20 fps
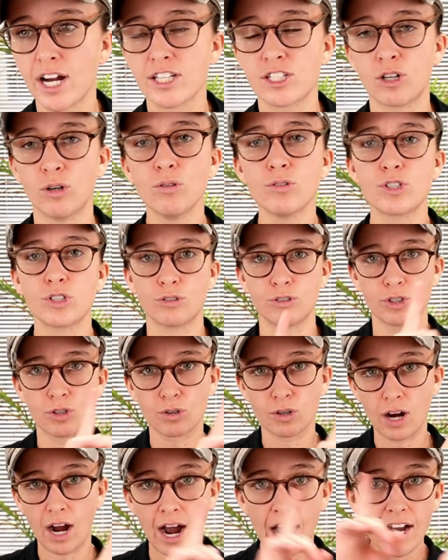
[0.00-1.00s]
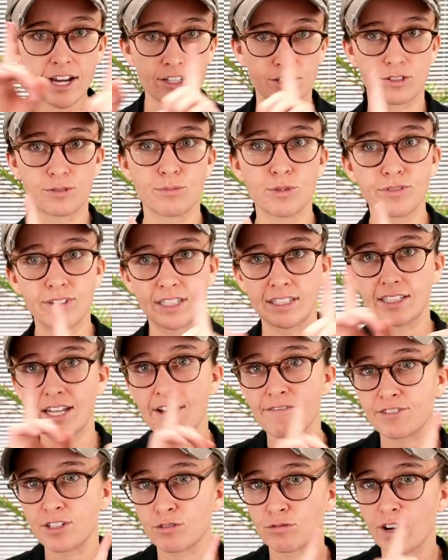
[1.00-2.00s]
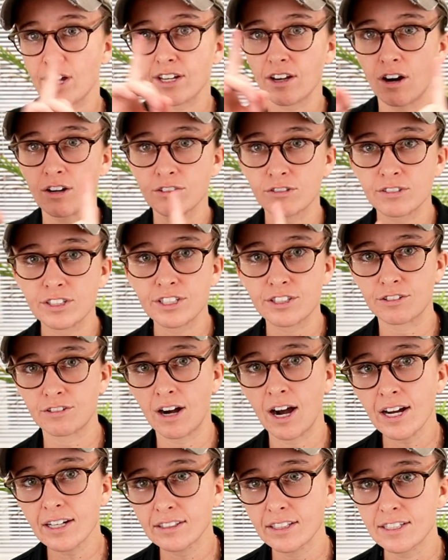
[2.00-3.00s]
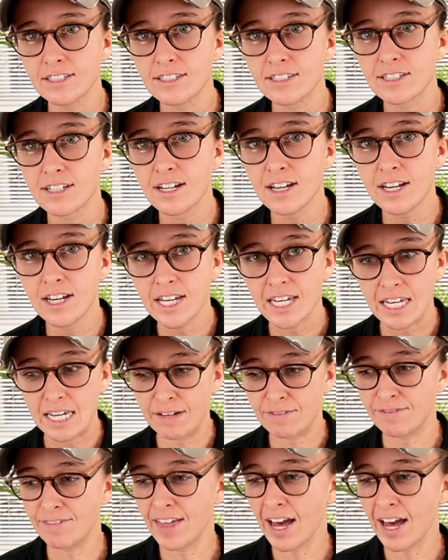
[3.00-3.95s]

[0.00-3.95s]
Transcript: I told you your eyes are moving left and right underneath your eyelids, if